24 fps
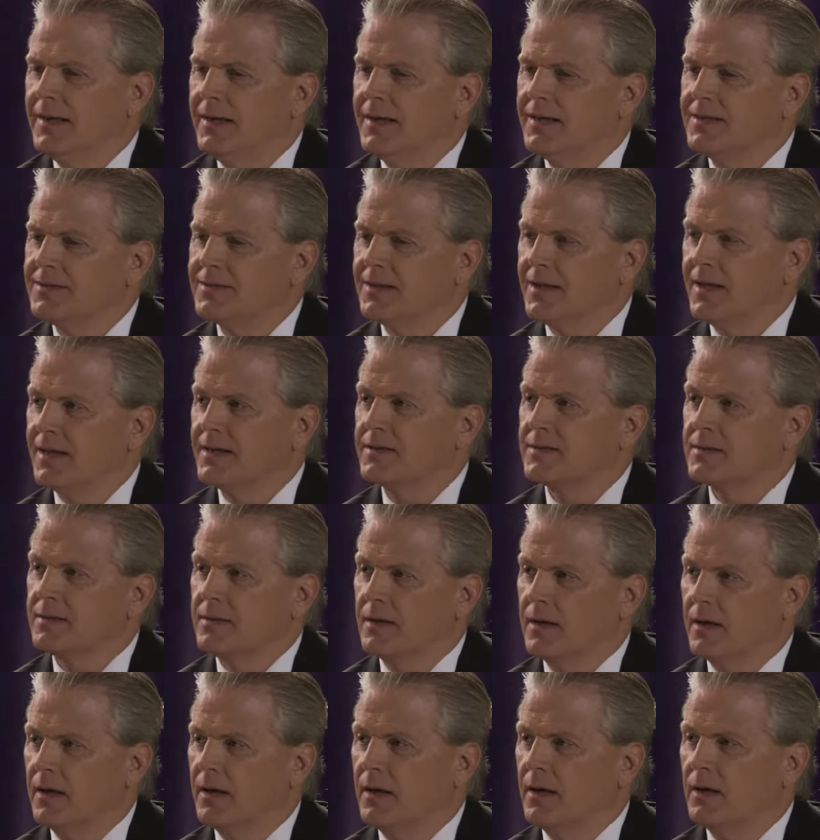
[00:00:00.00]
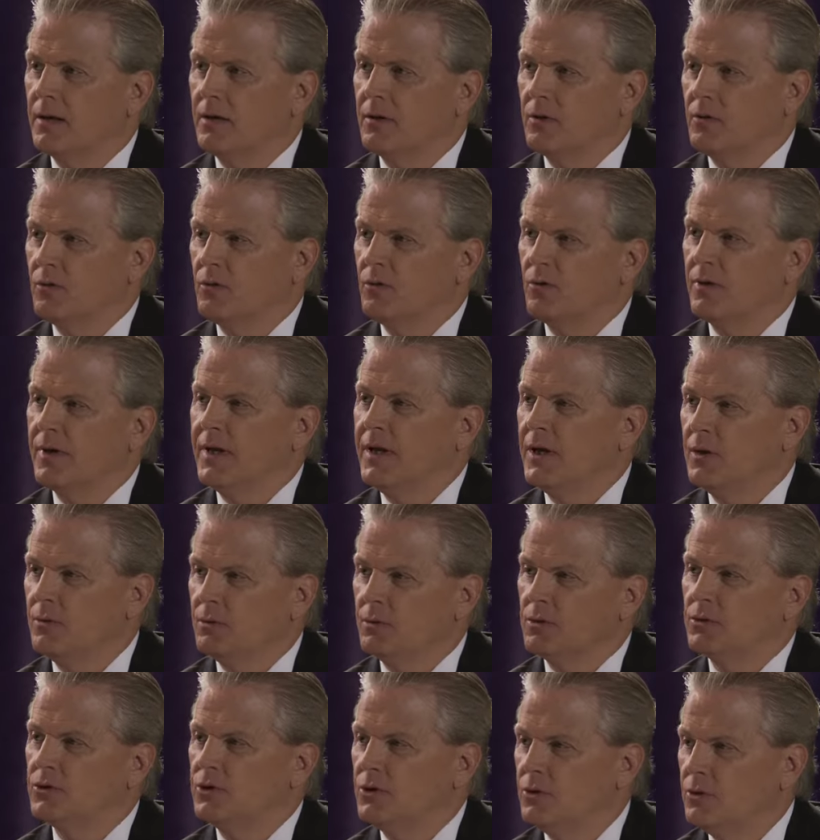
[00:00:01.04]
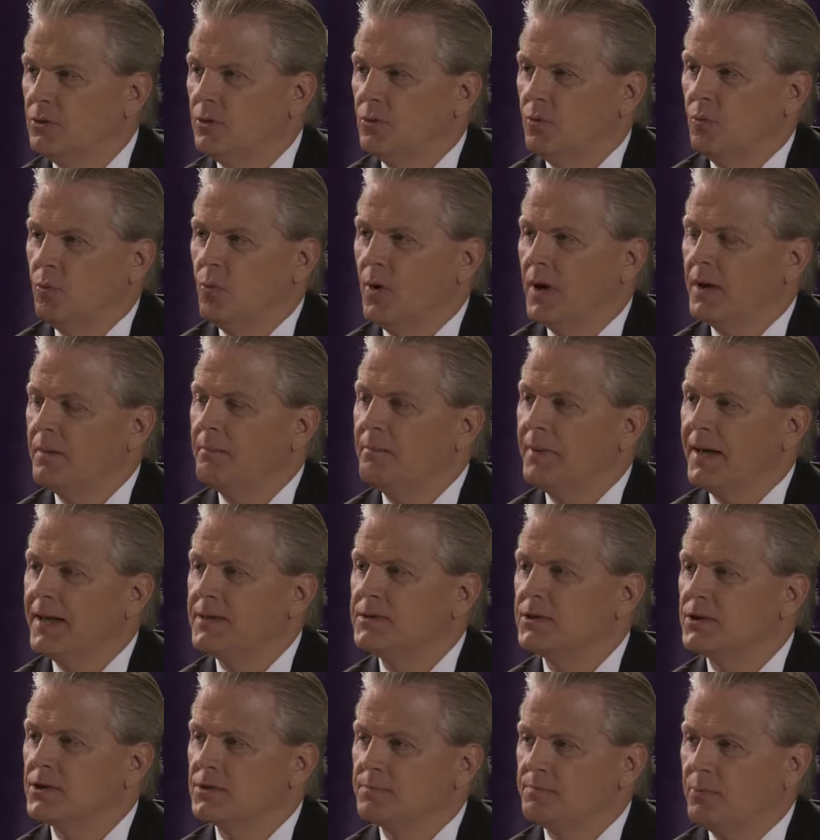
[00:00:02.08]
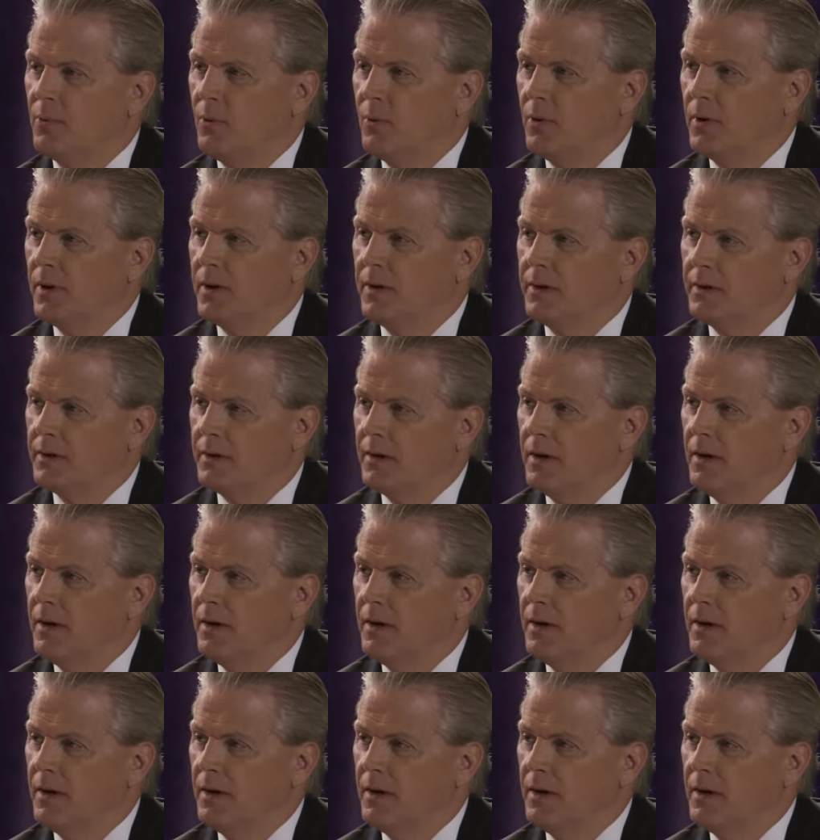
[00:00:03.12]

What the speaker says: is less than or equal to 1 basis point